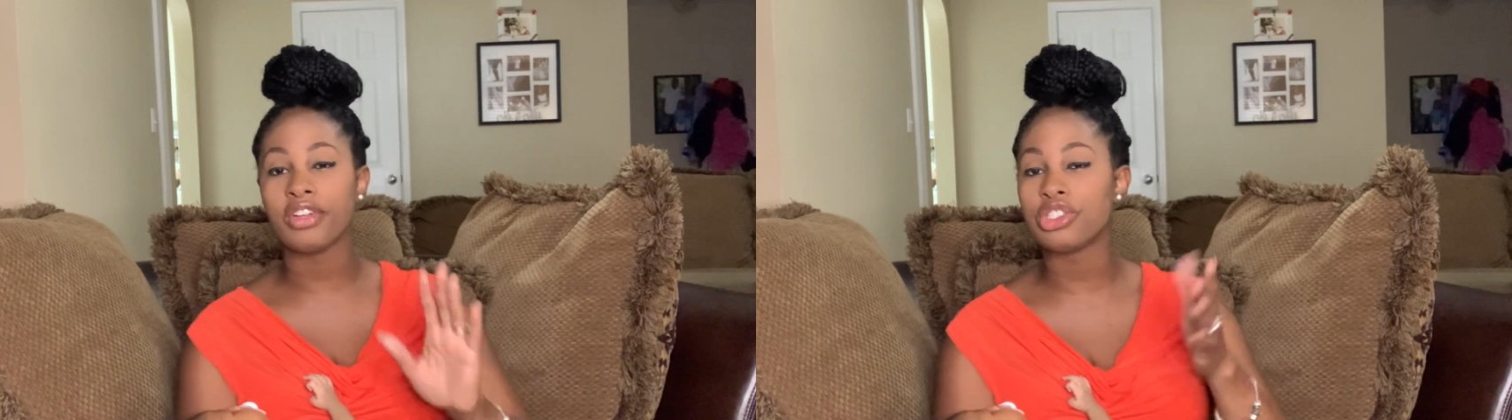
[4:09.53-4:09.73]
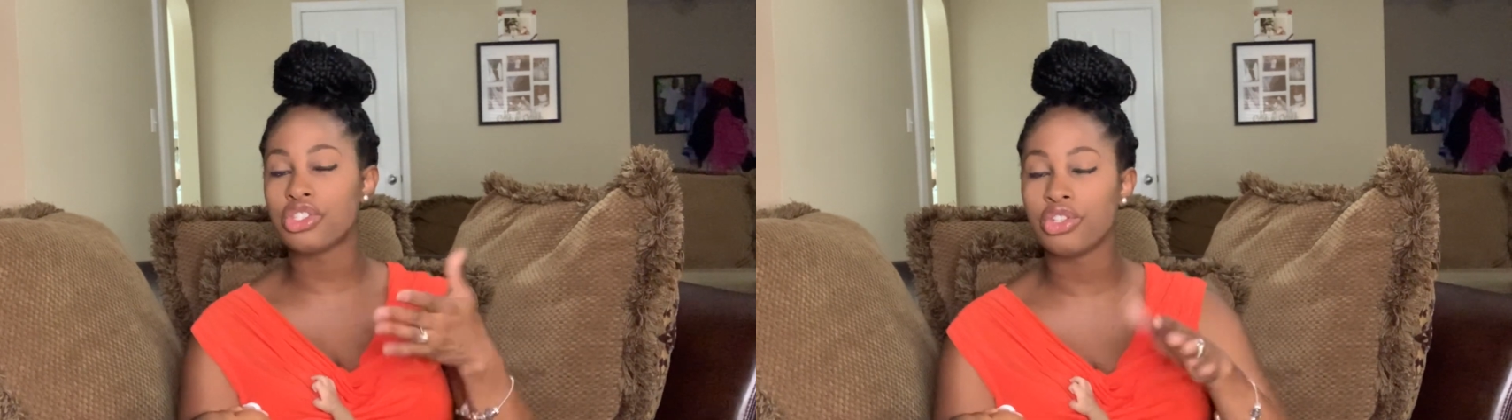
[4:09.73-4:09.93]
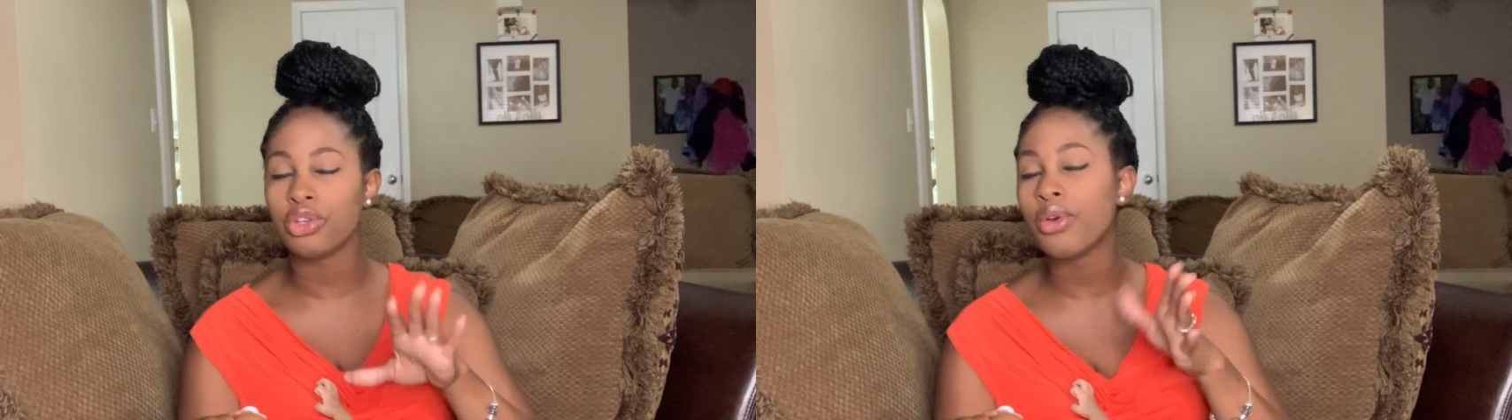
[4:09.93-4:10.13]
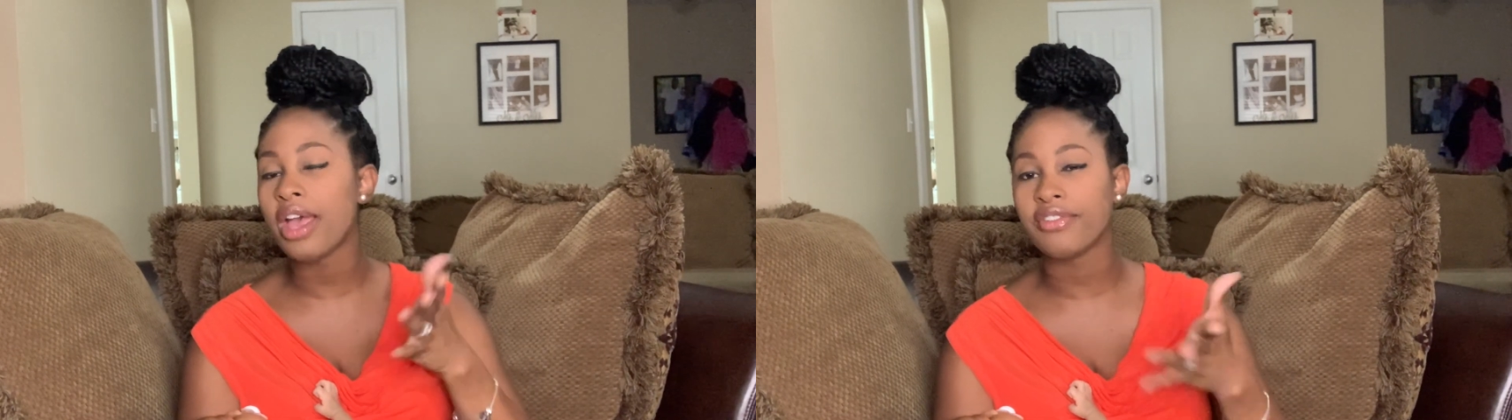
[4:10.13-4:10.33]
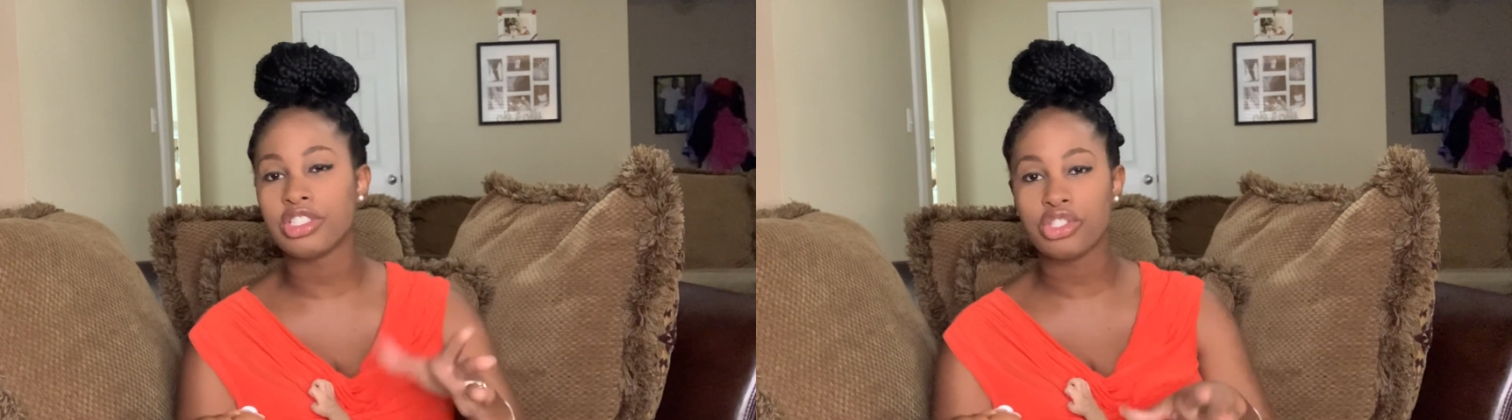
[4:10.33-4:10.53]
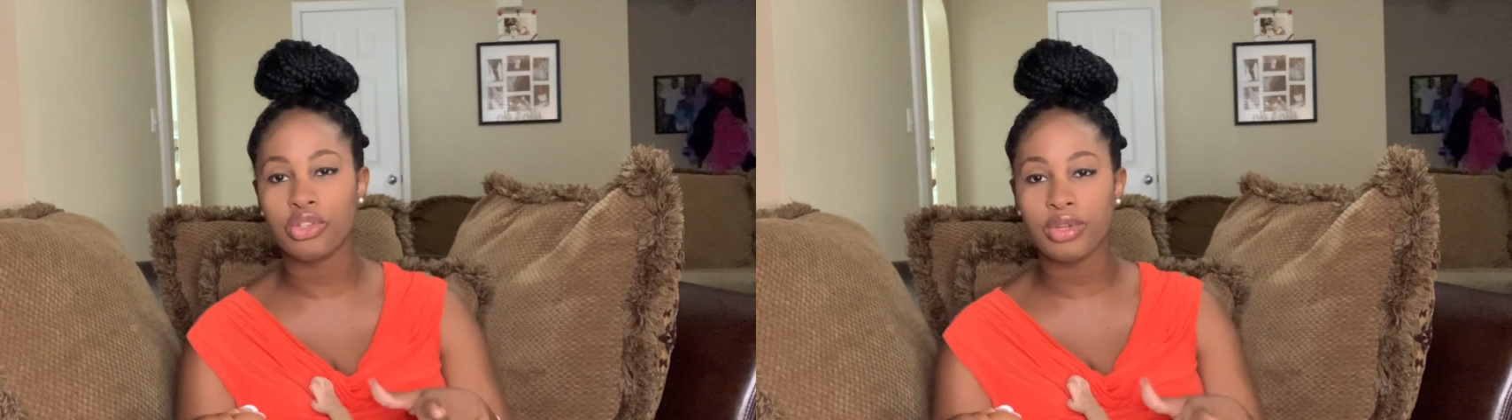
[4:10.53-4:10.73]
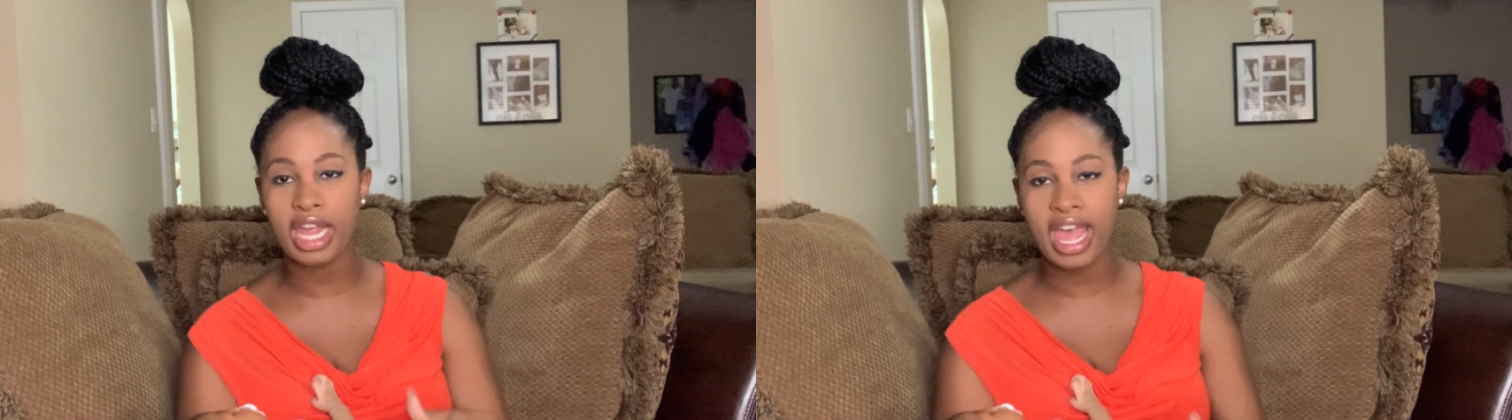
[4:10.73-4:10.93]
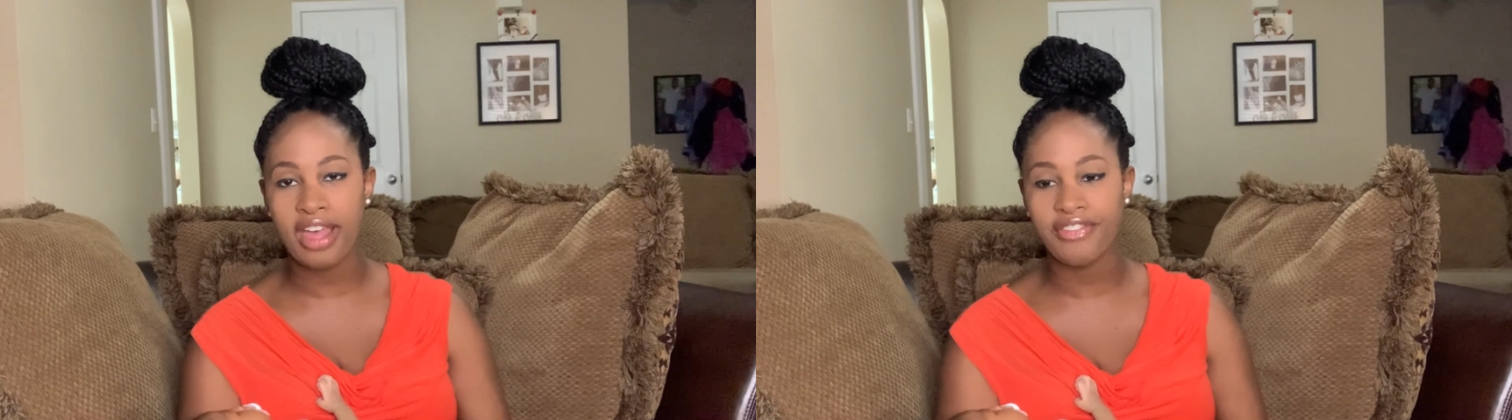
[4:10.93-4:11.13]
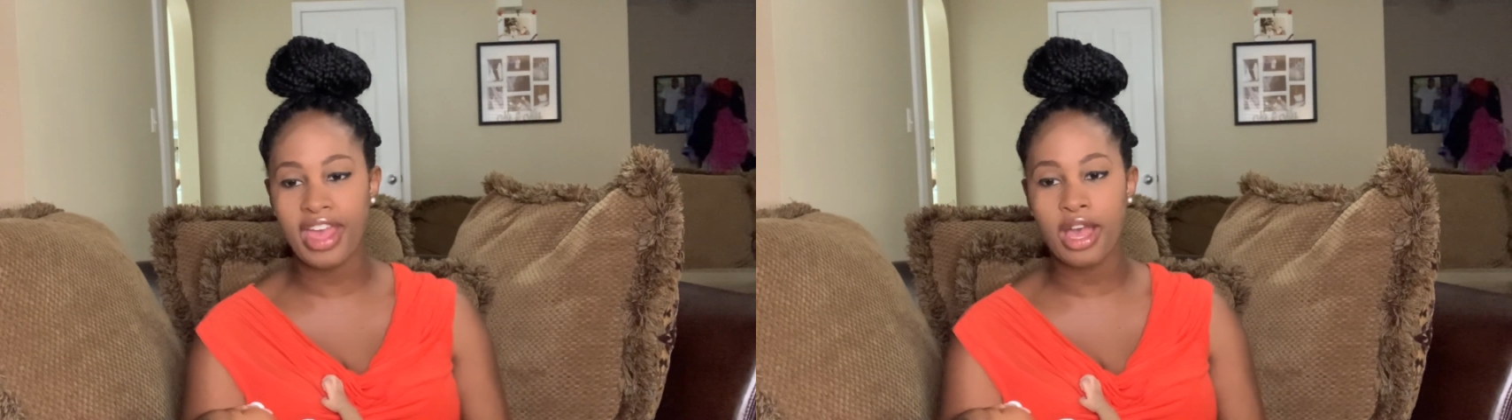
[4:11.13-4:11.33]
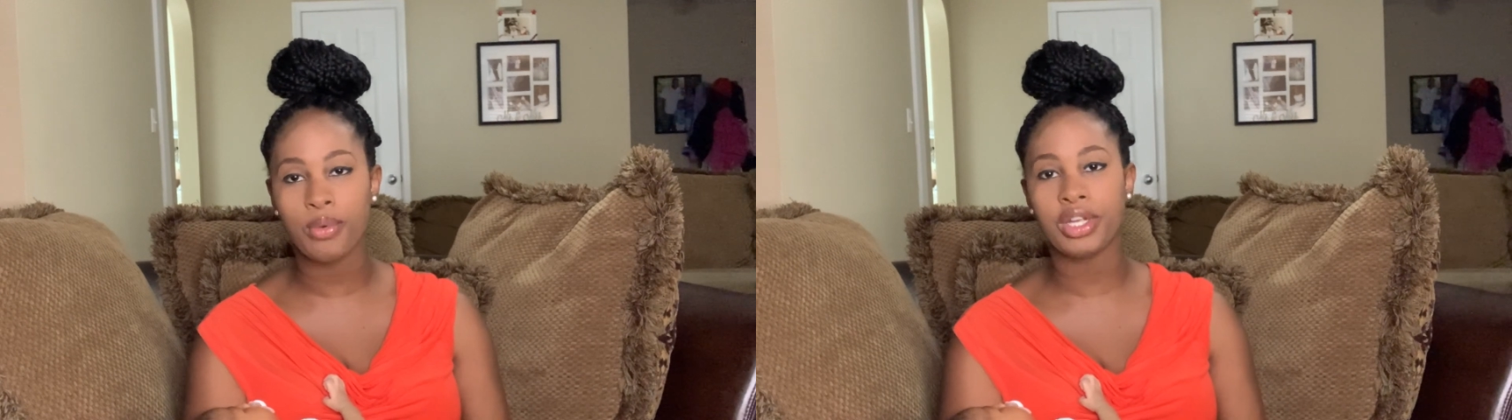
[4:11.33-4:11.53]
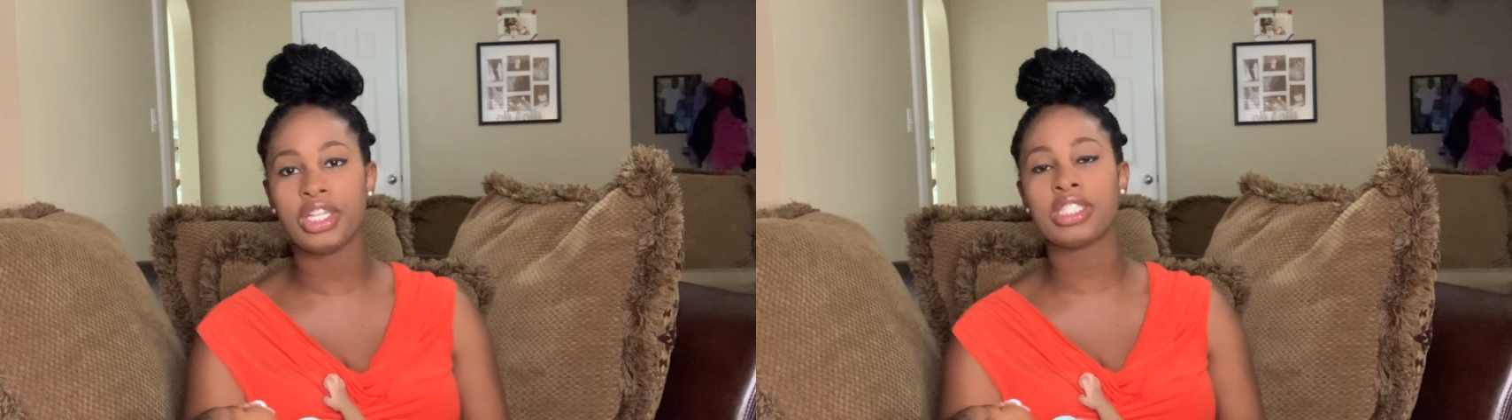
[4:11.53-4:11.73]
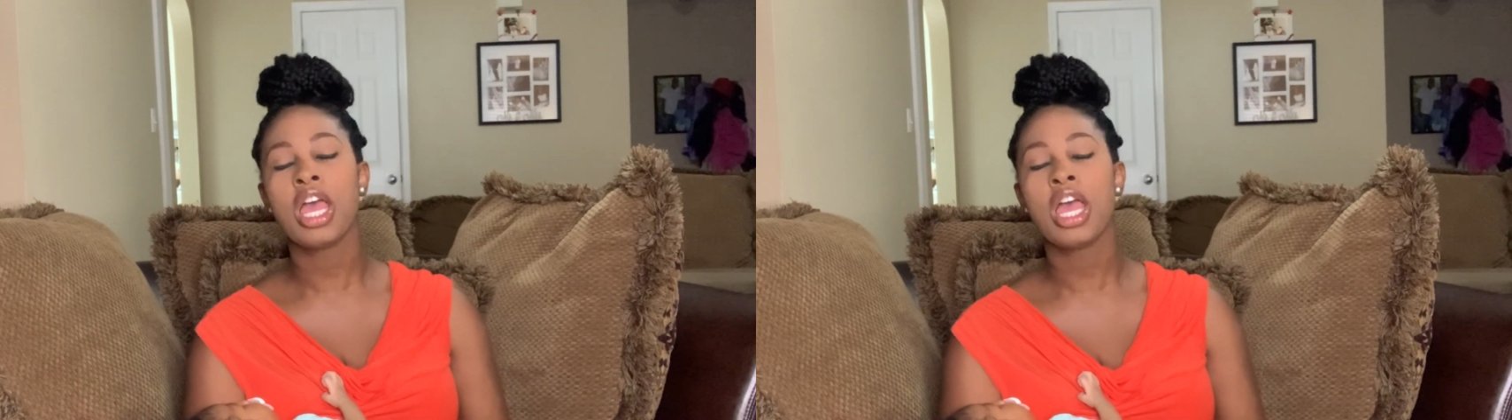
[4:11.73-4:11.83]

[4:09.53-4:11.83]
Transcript: 2.5 hours.